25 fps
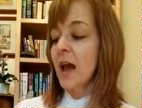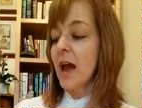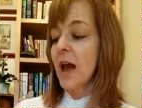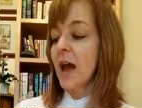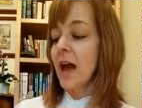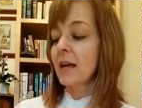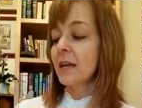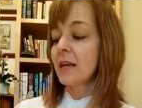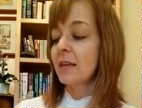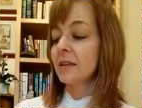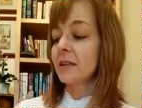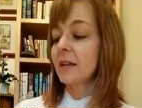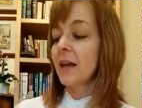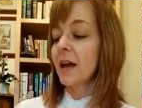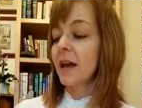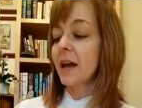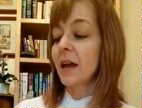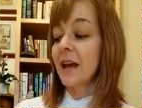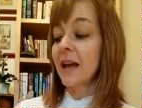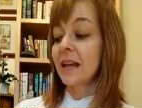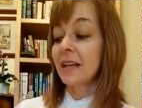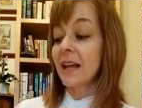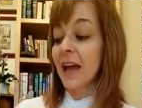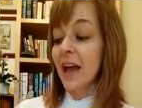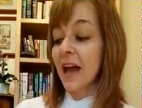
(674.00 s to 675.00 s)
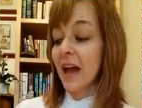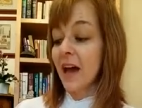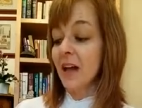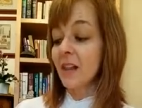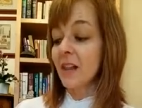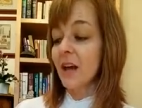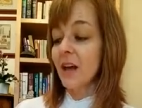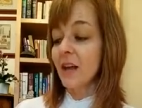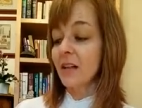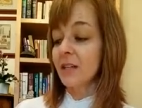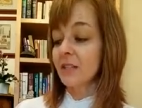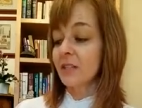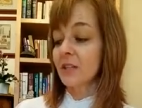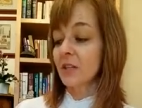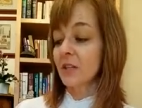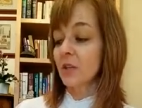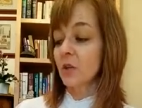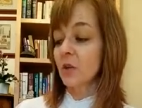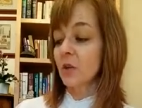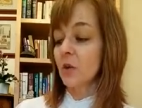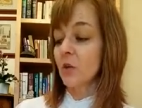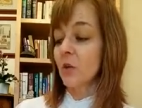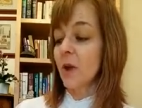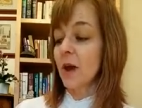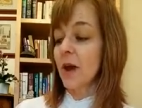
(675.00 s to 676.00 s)
and an ally to
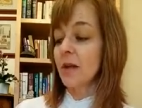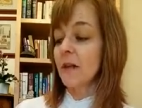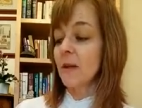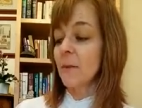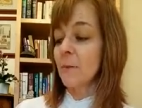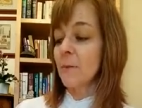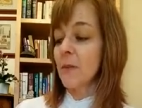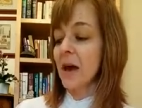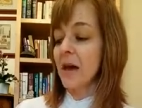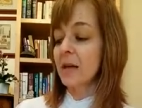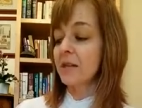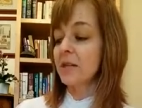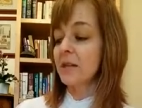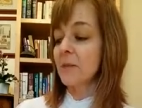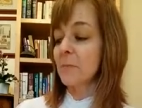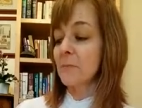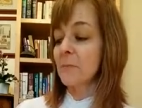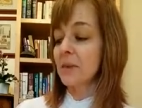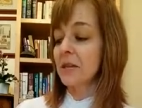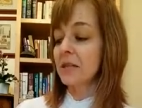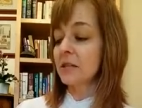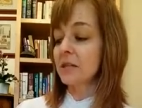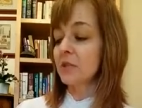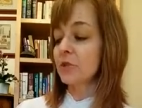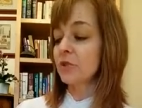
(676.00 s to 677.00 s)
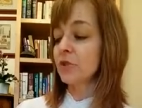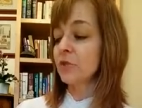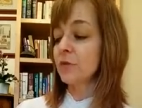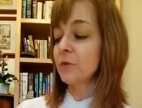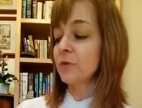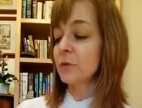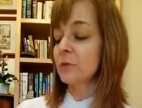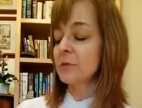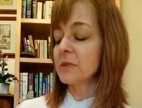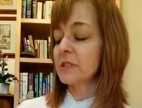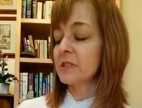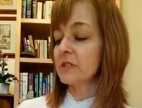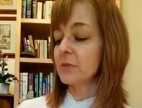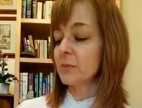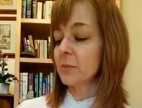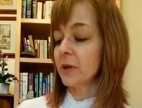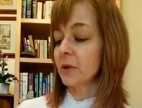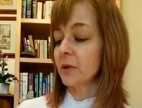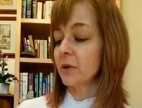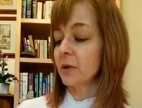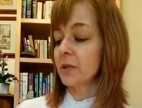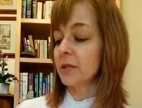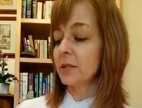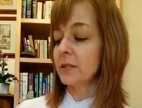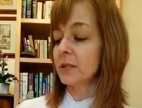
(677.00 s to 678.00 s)
you and a messenger from
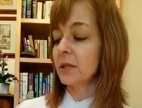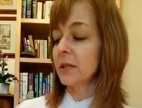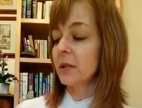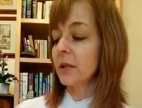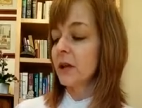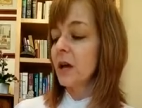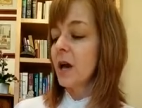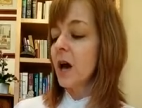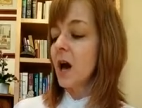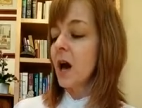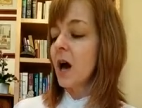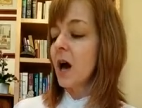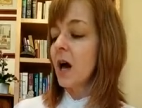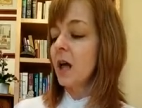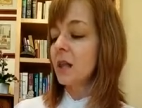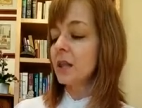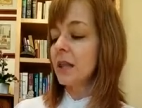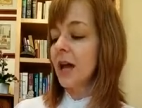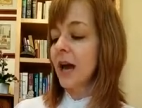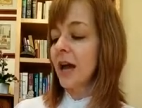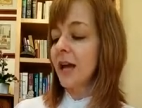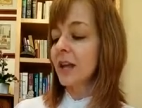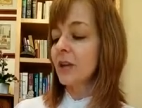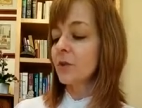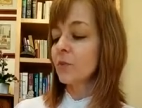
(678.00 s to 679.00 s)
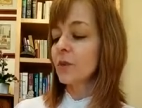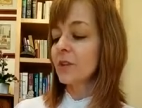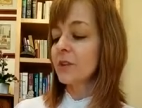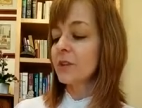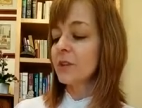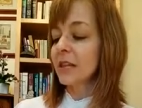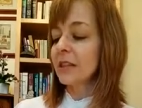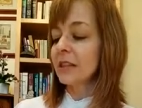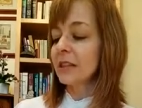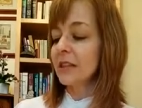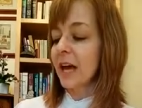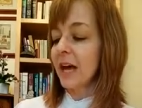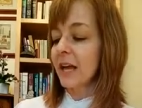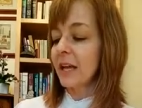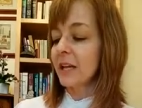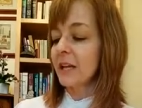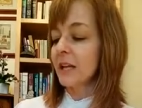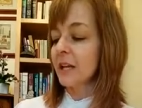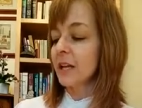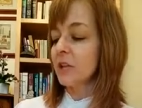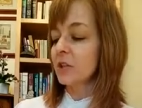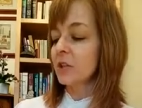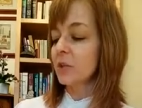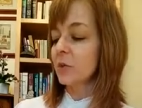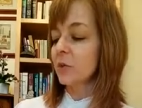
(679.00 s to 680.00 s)
spirit. Align with the light,
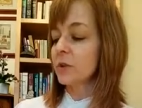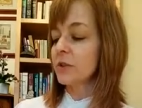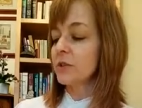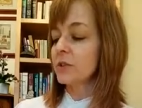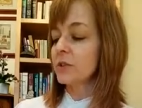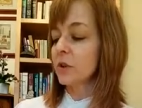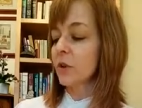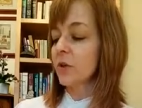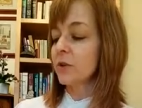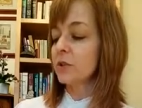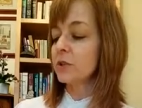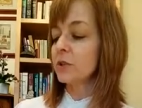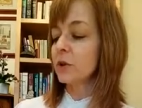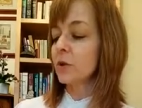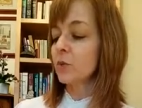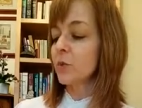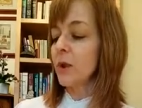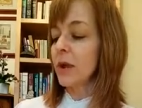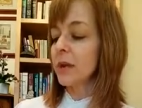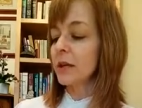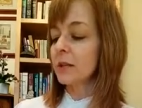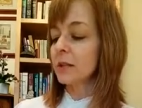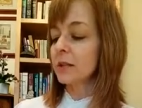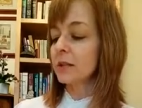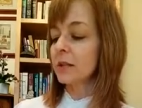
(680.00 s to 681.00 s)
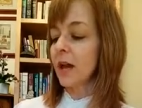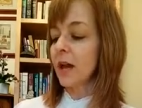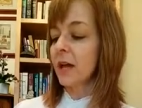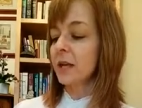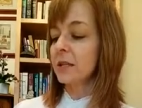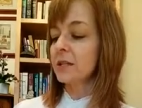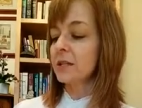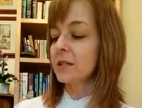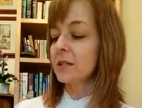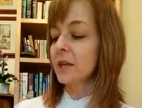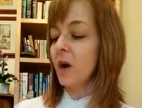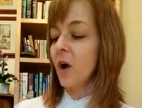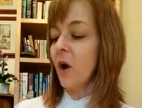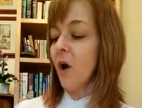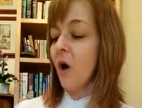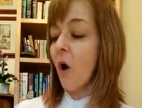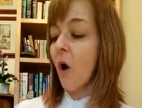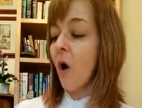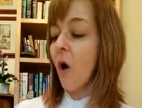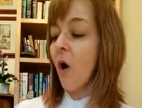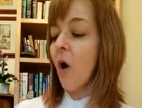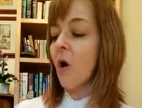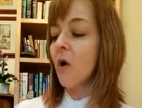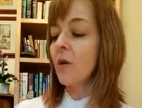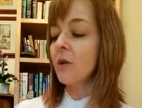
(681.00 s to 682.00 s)
and you will start to recognize that
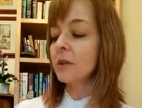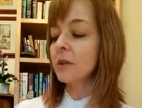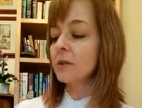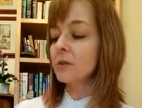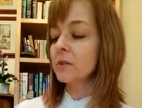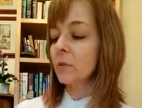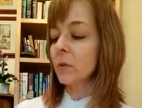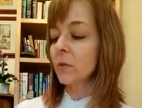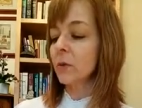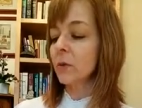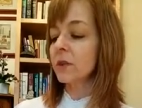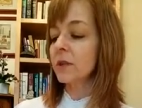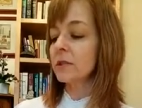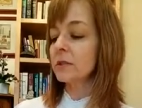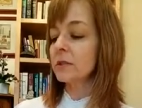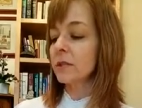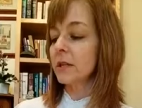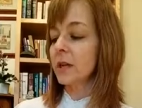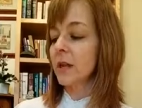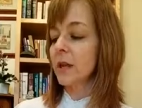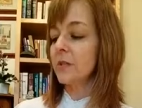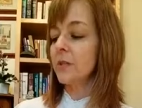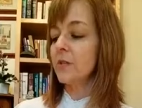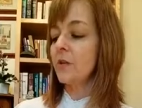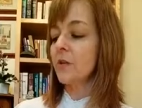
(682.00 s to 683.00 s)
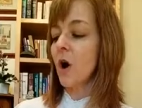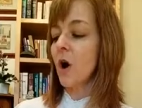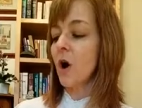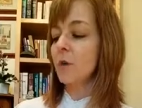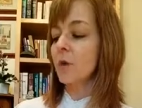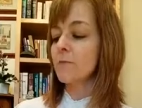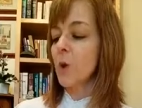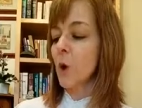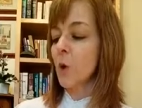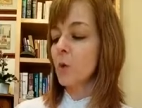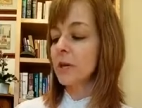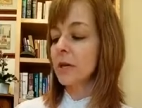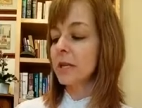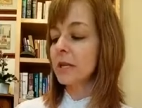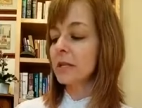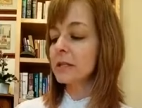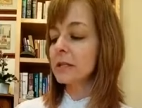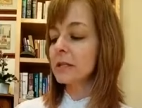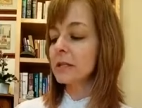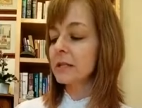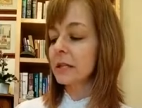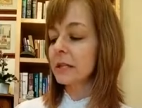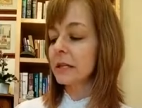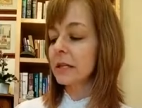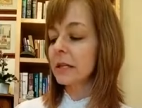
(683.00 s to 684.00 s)
all is working together
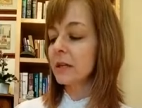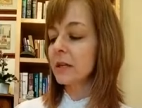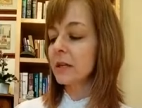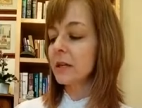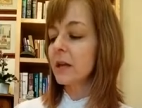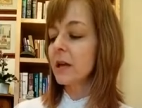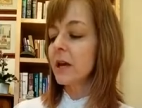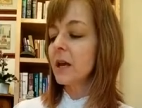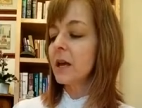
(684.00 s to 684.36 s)
harmoniously